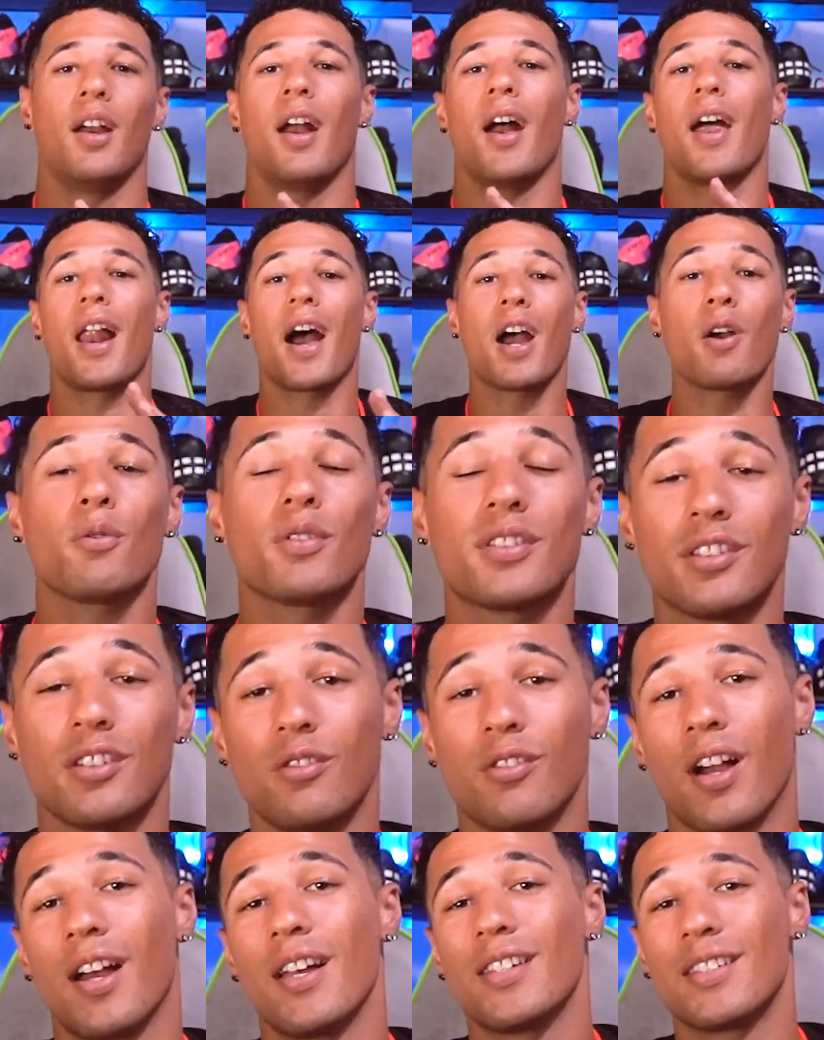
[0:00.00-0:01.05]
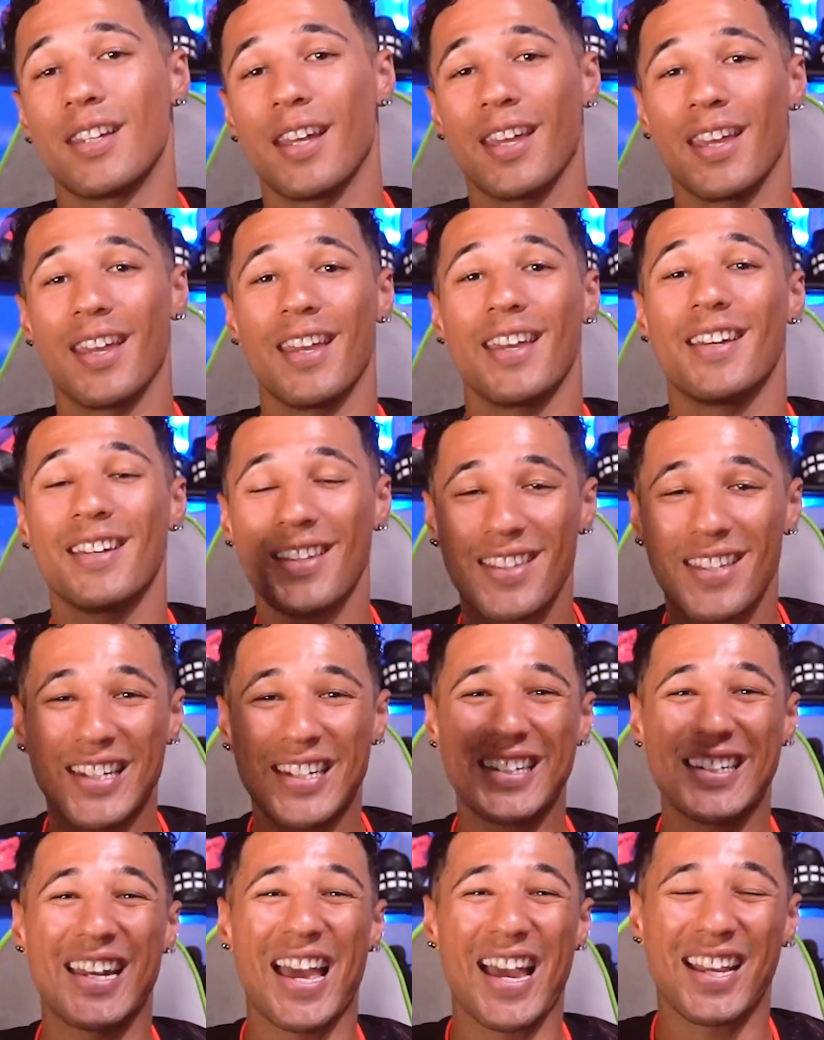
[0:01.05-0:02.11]
and I will see you guys in the
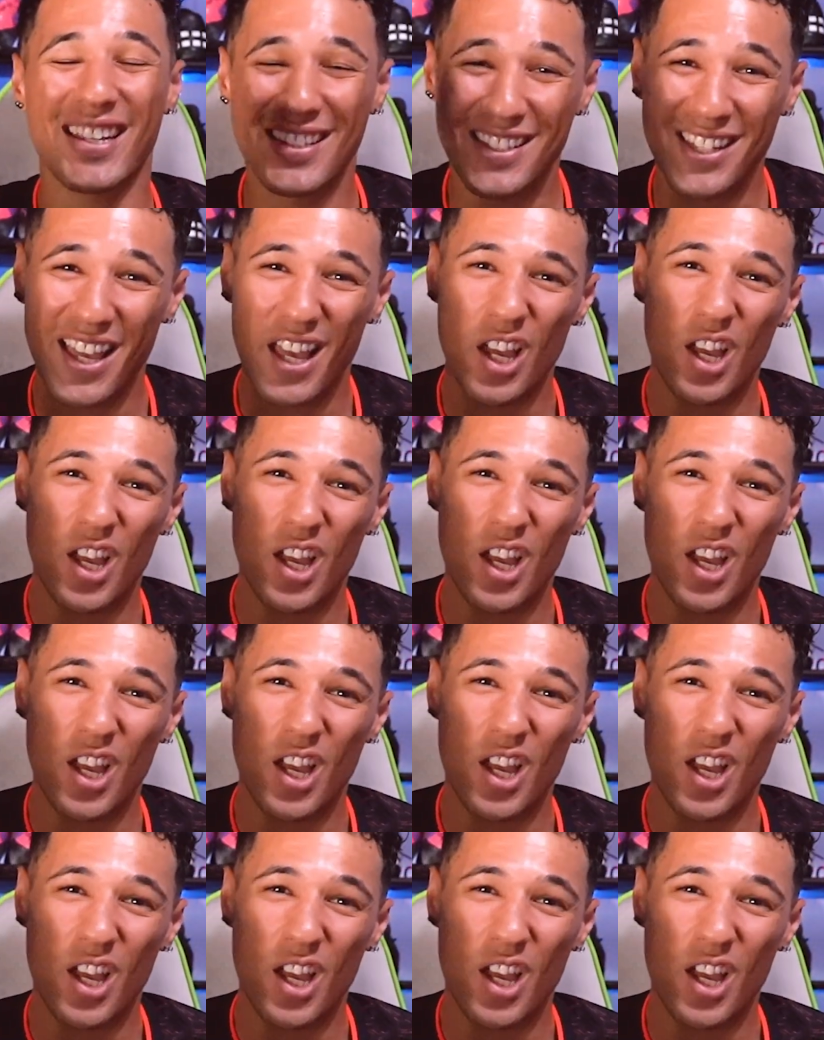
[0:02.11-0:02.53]
next